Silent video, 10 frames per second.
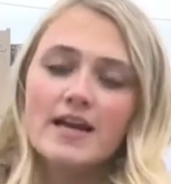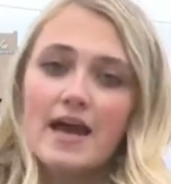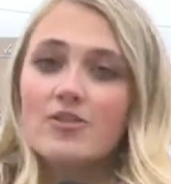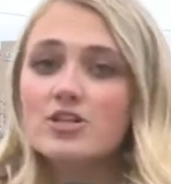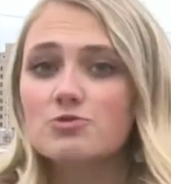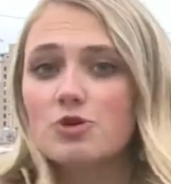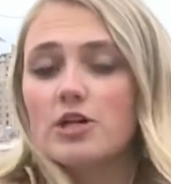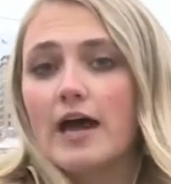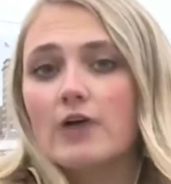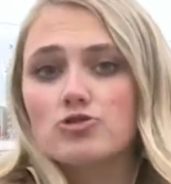Now, this will
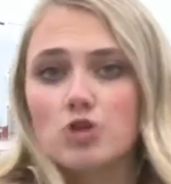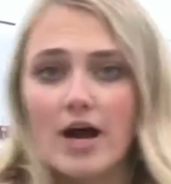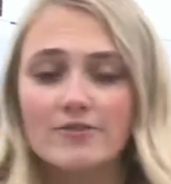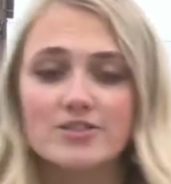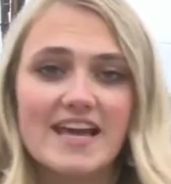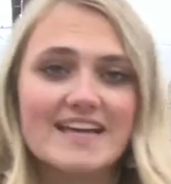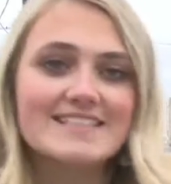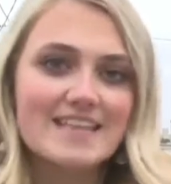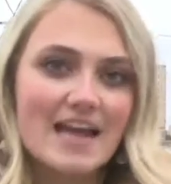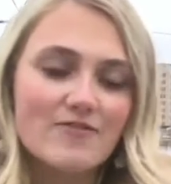allow drivers a
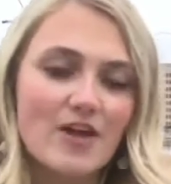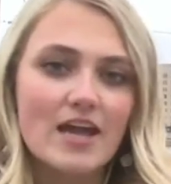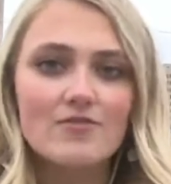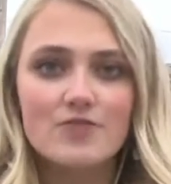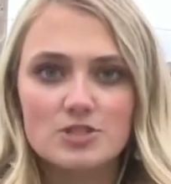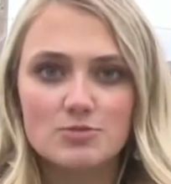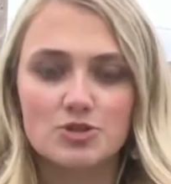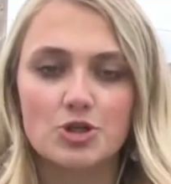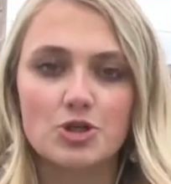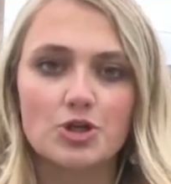safe and visible
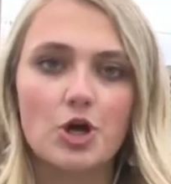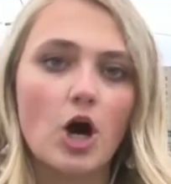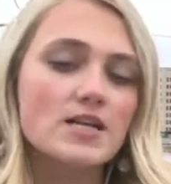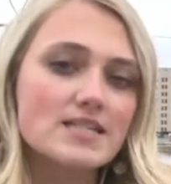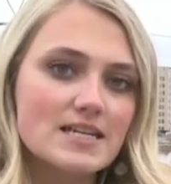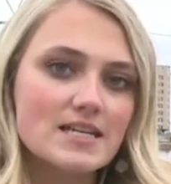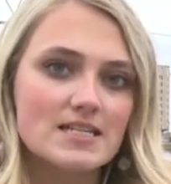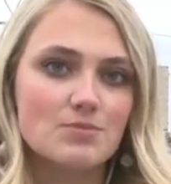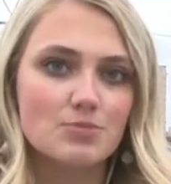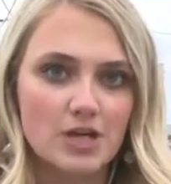turn onto
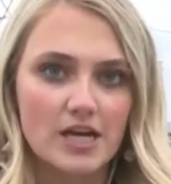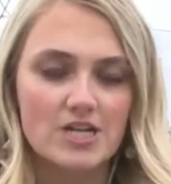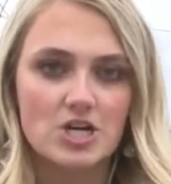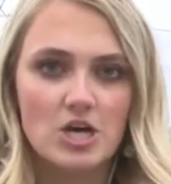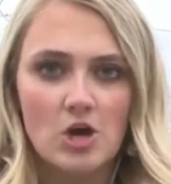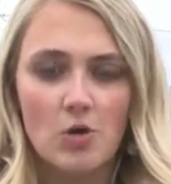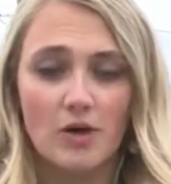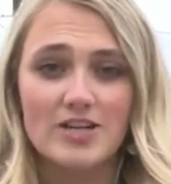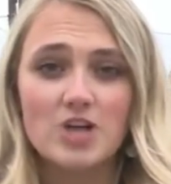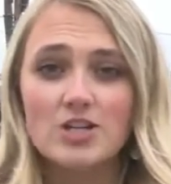Endom Bridge.
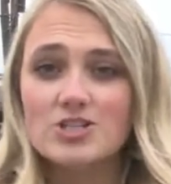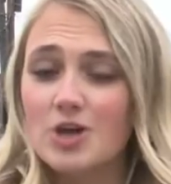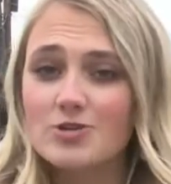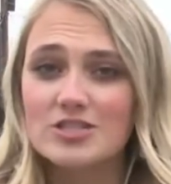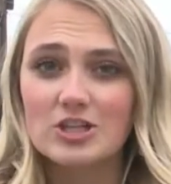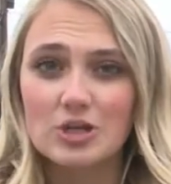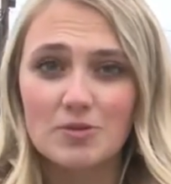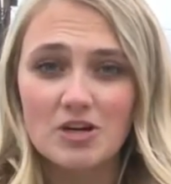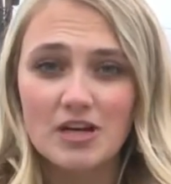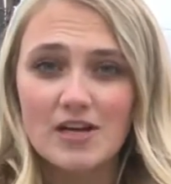When I talk to those in the
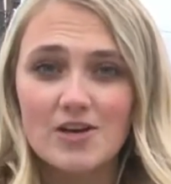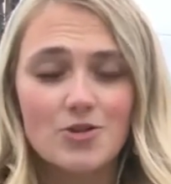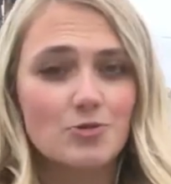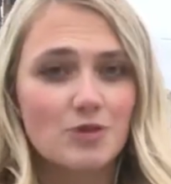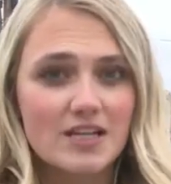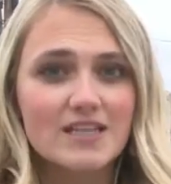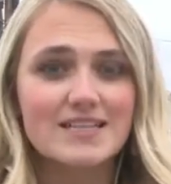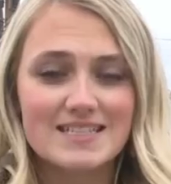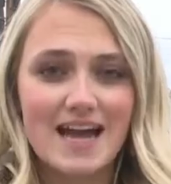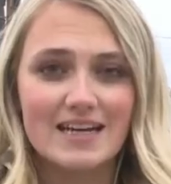community, they're really
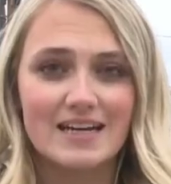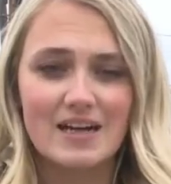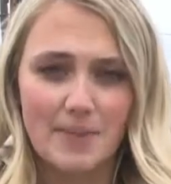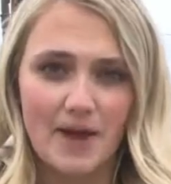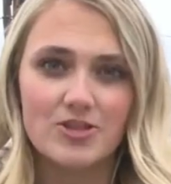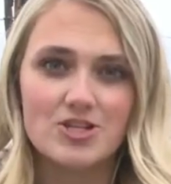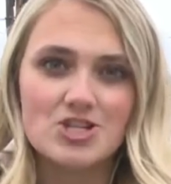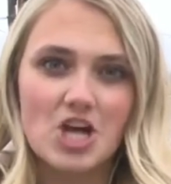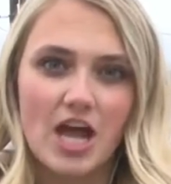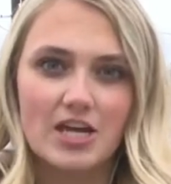excited about this
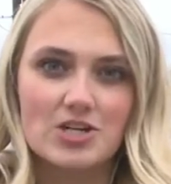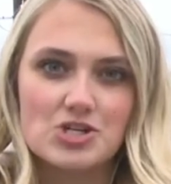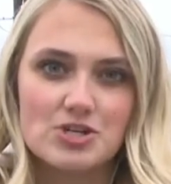change.